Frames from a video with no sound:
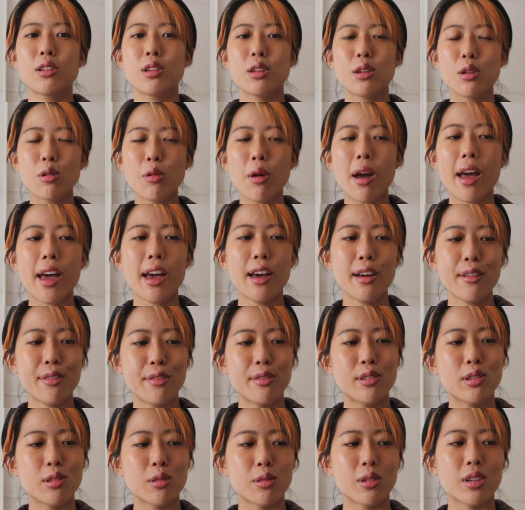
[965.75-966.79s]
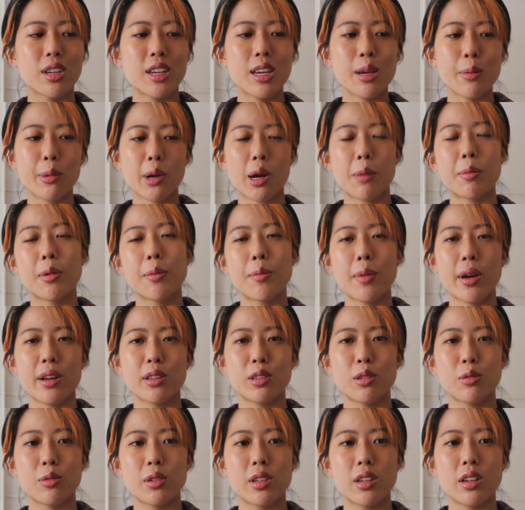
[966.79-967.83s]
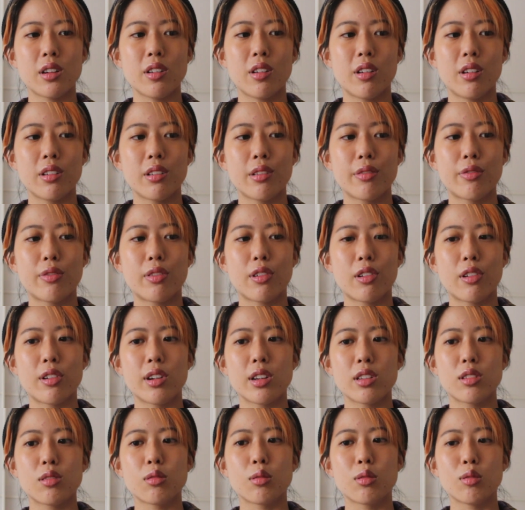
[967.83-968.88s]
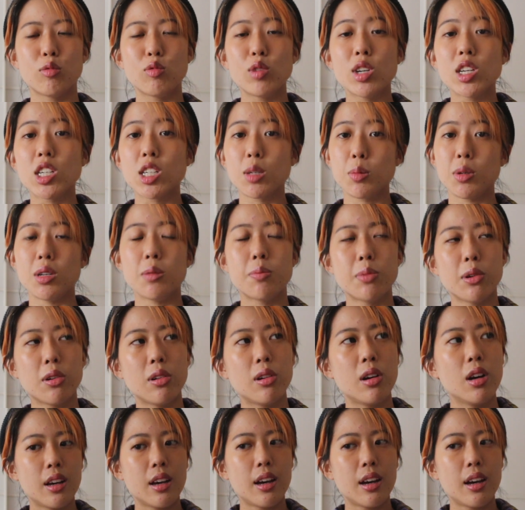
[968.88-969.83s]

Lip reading: You have to keep coming back to it in order for it to reach people.